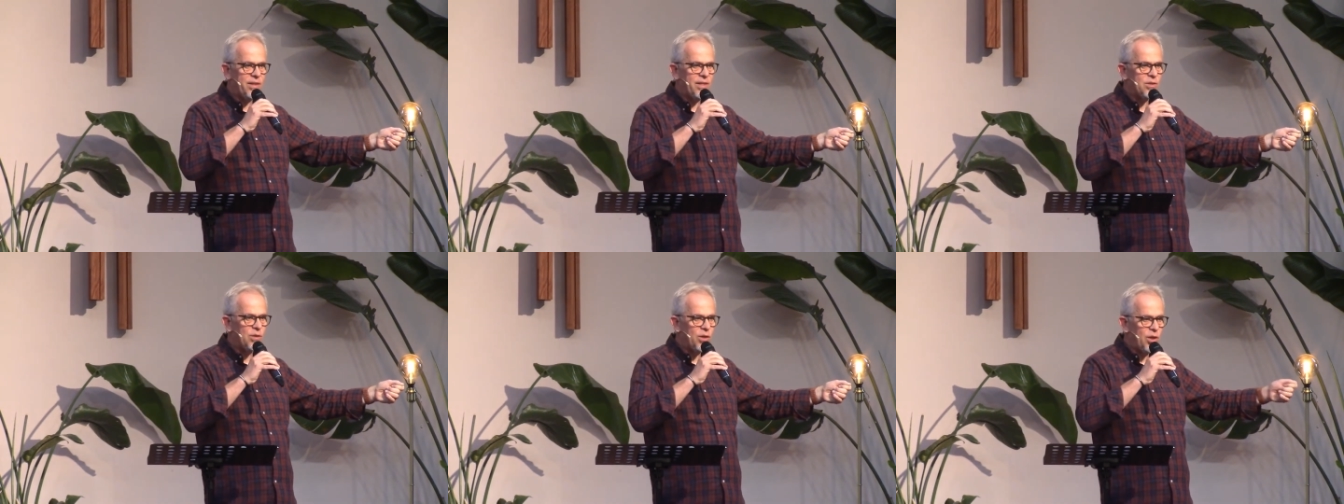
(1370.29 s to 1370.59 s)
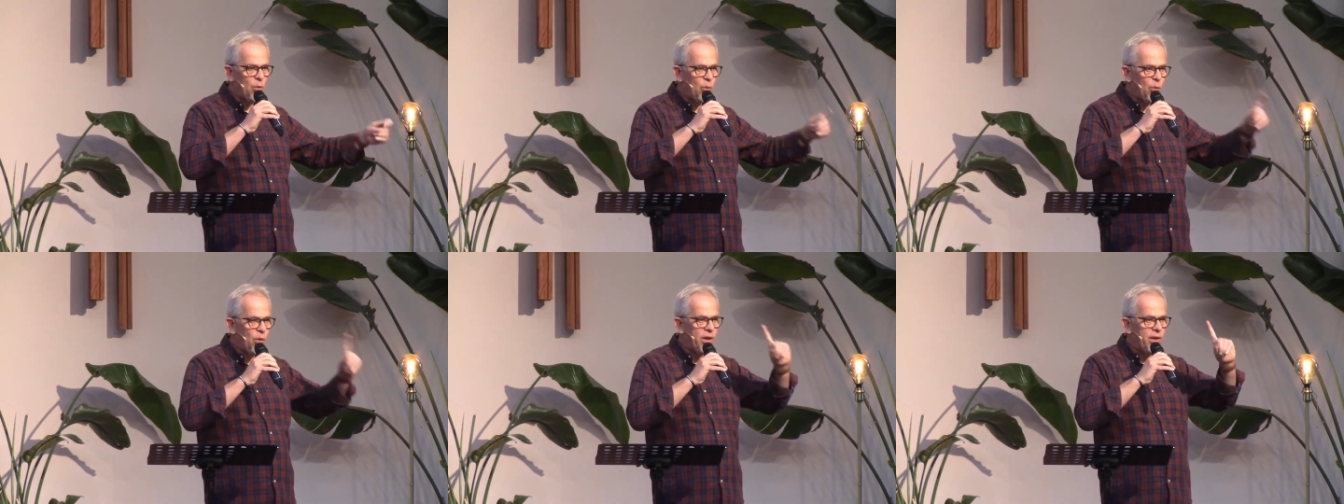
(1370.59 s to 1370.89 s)
there's
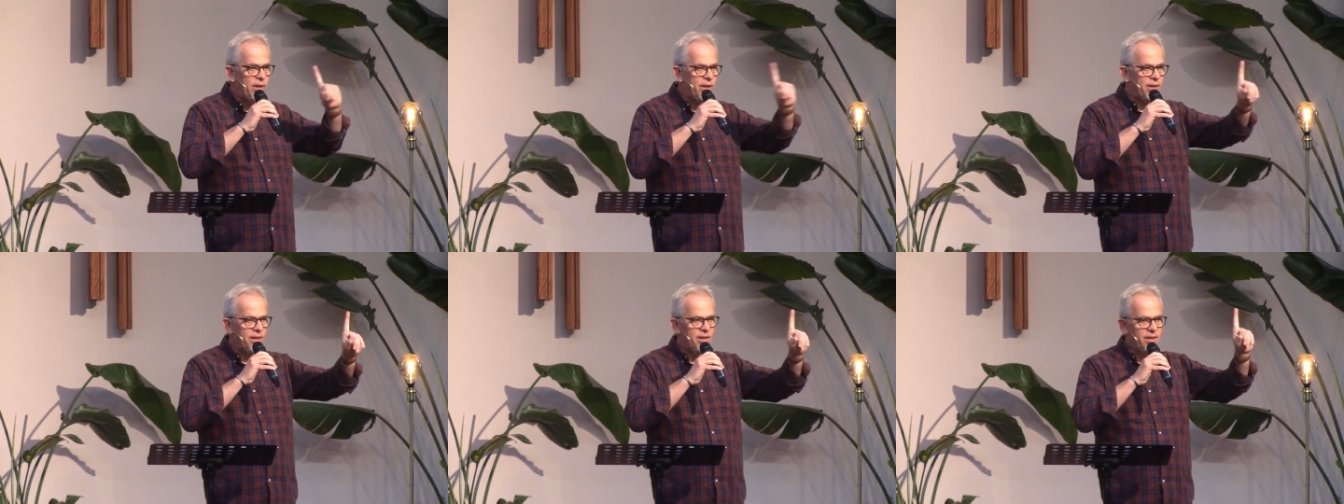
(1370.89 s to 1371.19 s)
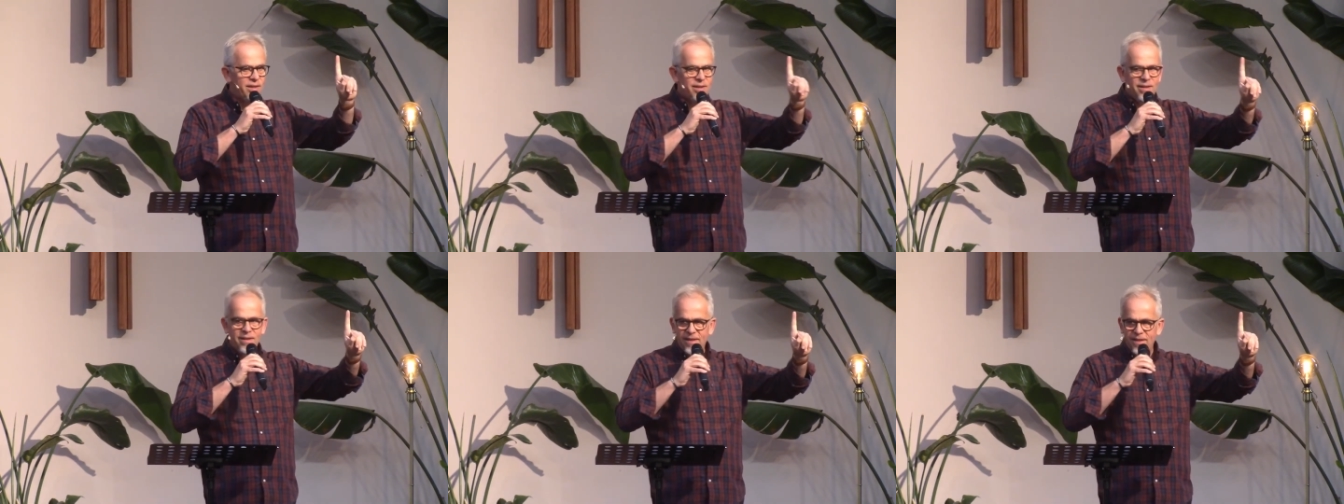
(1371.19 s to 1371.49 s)
only one
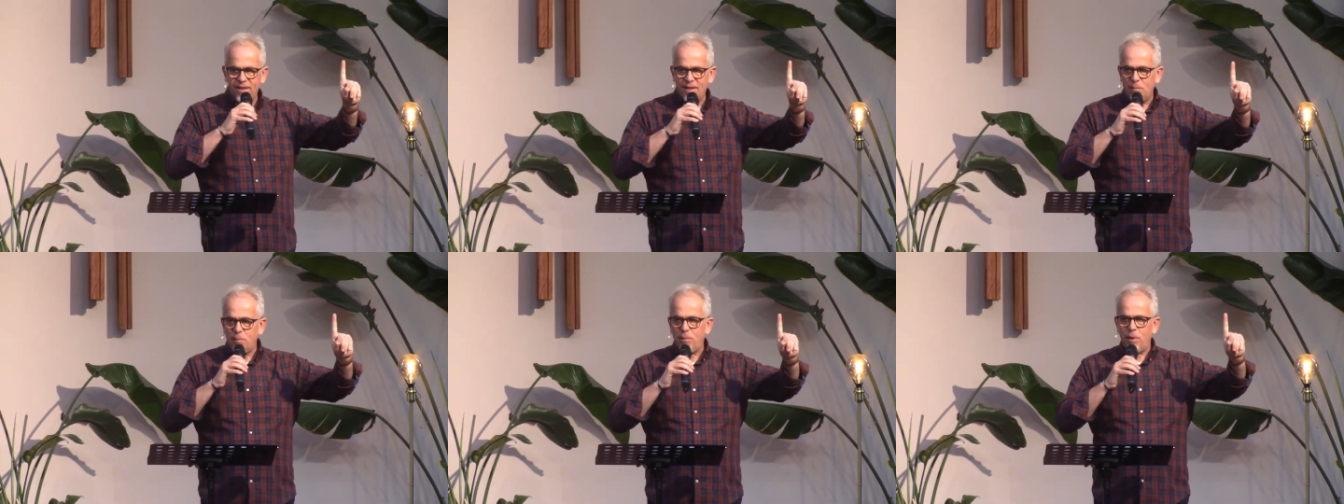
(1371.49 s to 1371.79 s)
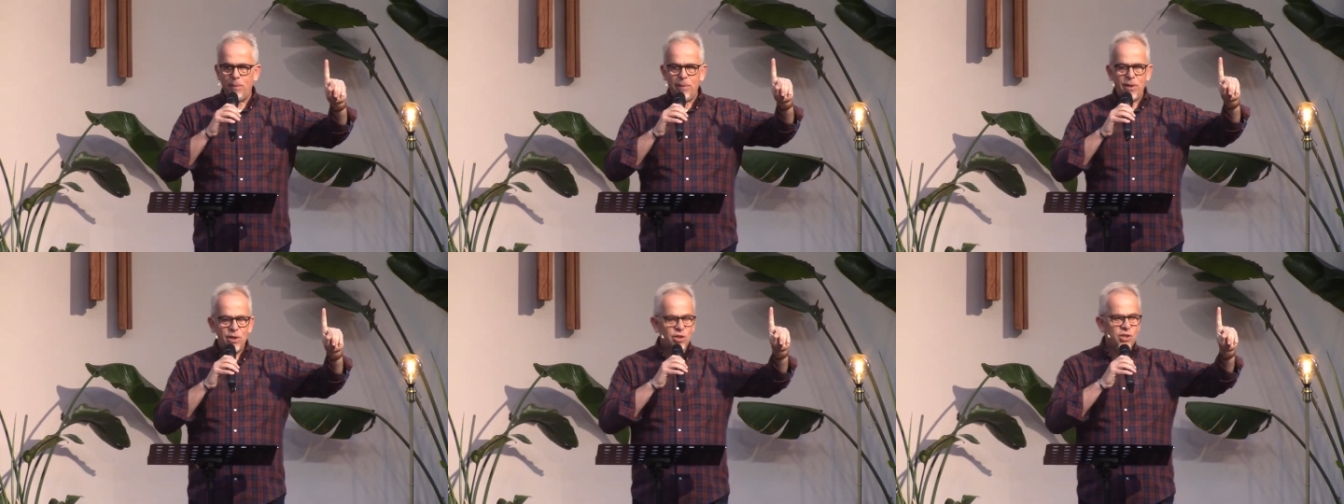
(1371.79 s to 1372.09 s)

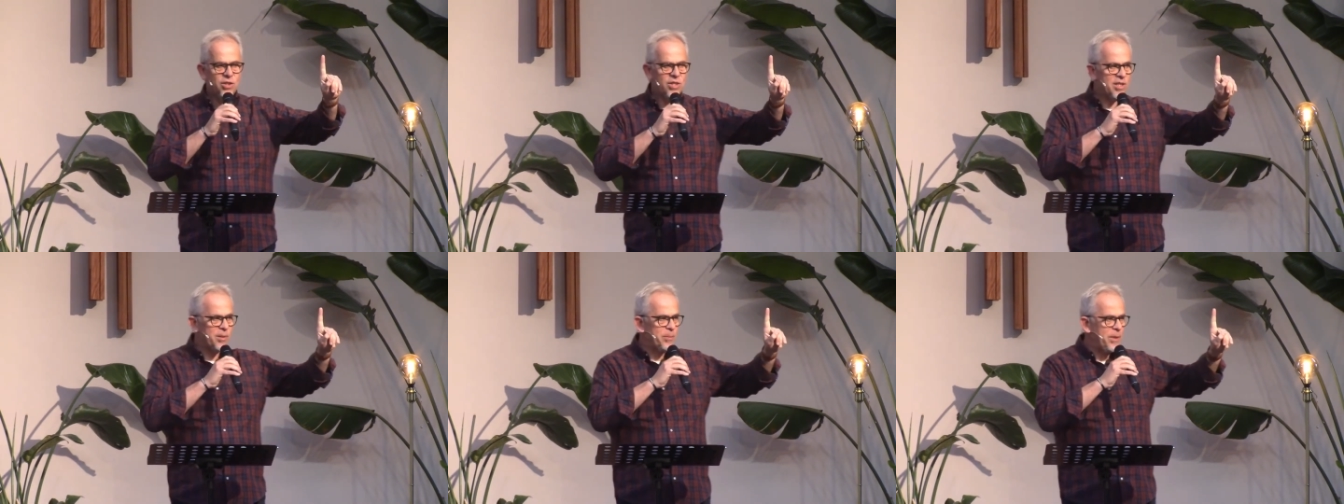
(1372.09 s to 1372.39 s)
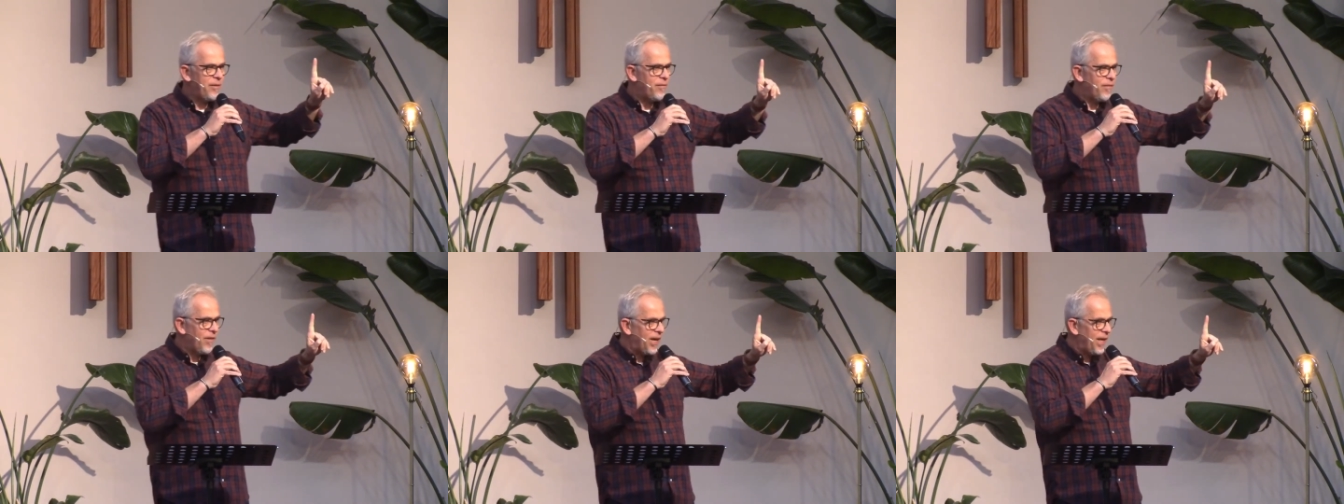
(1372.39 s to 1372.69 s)
permission to
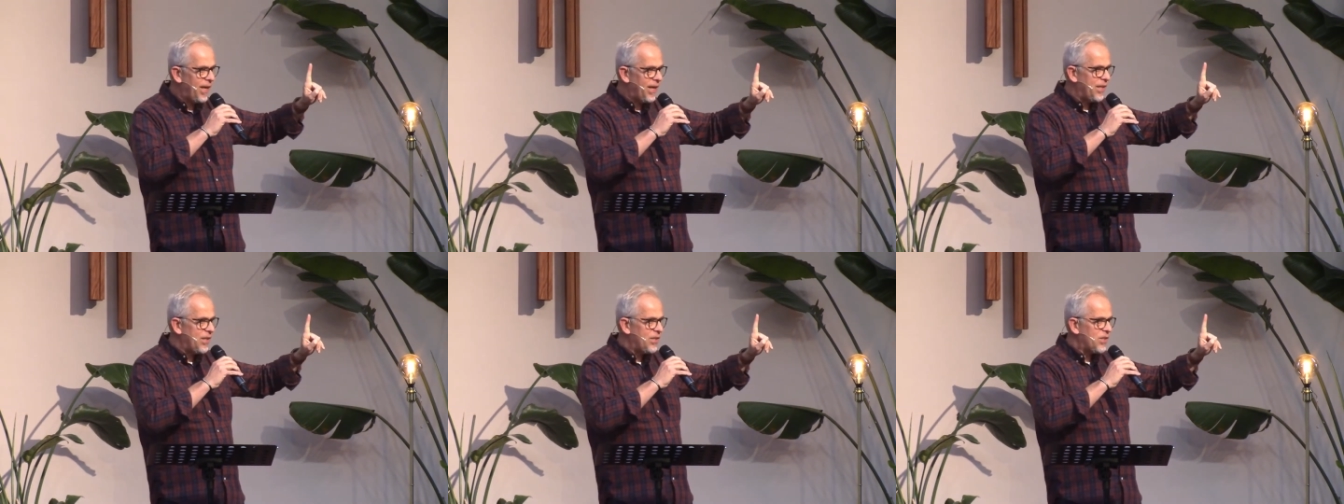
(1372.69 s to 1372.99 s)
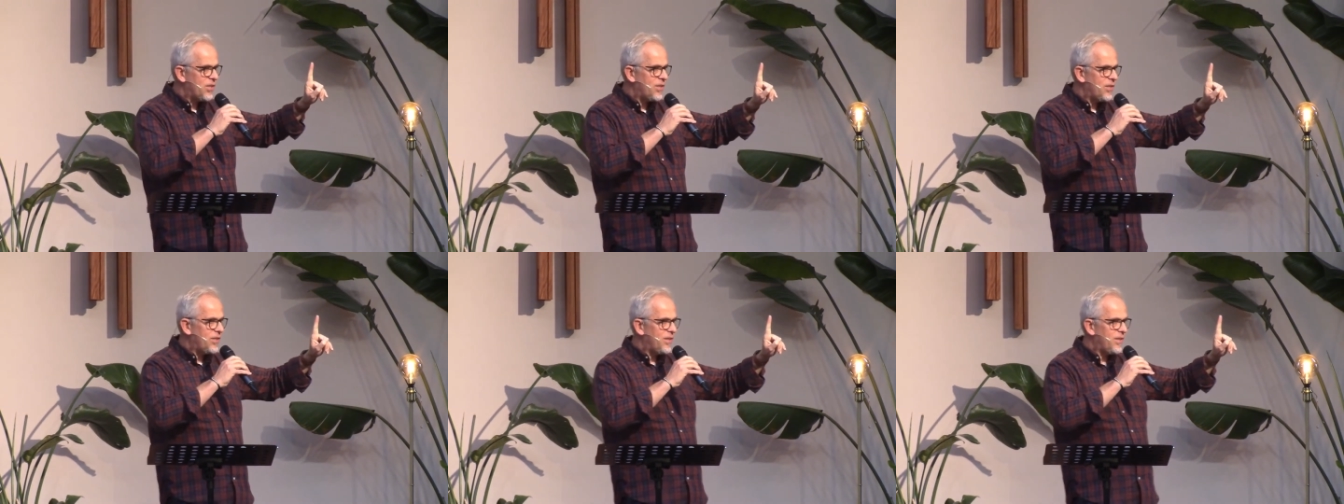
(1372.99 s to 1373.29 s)
be
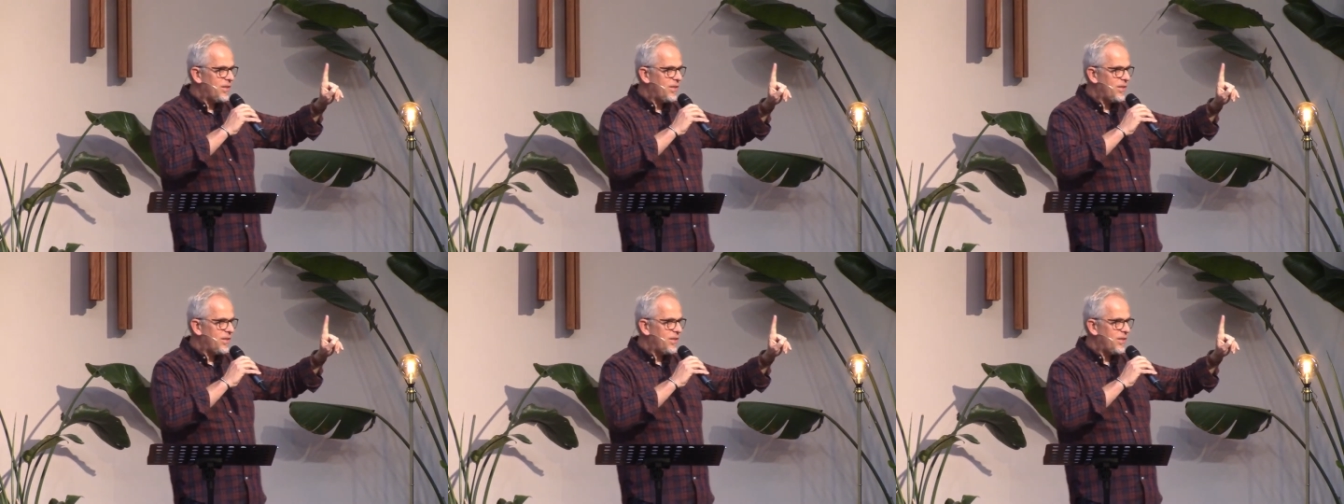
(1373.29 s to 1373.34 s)
violent